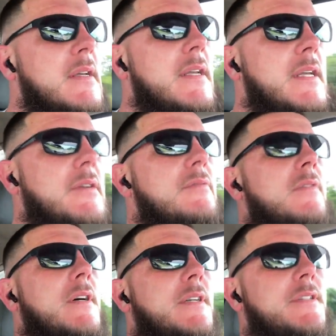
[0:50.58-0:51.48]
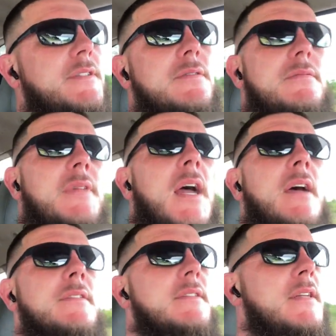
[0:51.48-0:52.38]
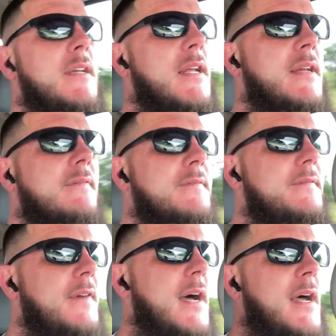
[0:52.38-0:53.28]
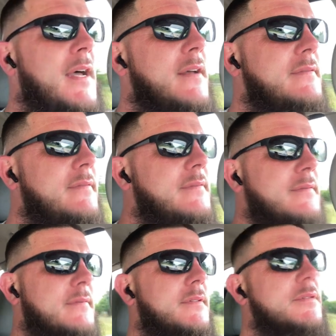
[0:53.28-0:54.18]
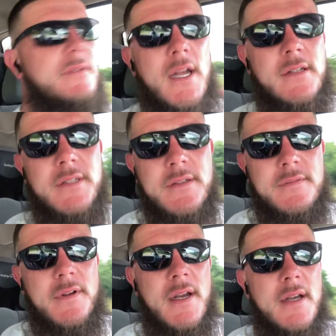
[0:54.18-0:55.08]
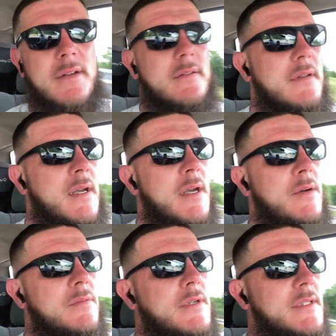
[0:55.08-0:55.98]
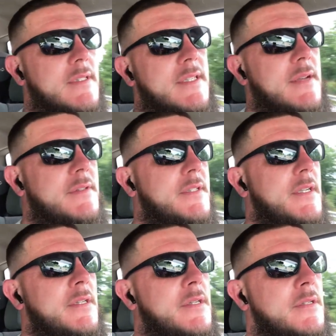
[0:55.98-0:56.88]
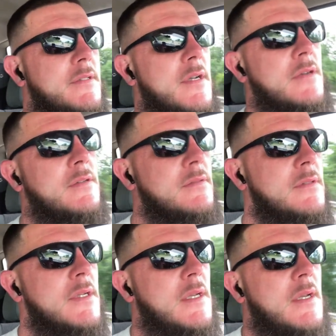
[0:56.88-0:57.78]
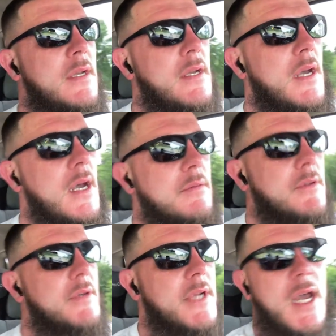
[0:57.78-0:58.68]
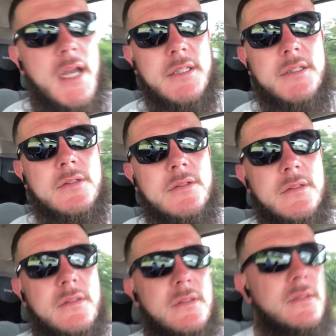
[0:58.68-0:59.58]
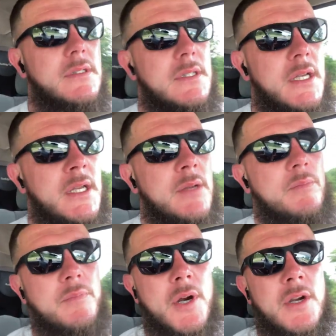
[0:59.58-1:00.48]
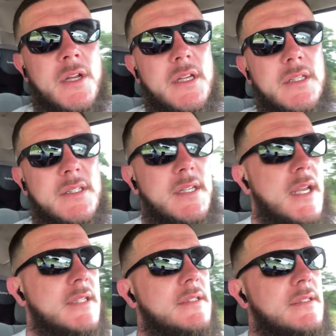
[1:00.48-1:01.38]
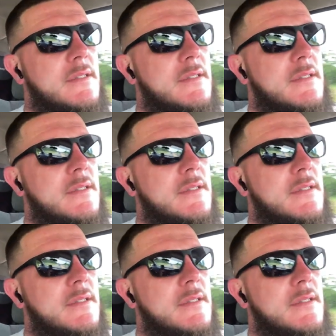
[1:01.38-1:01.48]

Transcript: it was 2005. 2005. I was 17 years old. I'm going to high school in Burnett, Texas.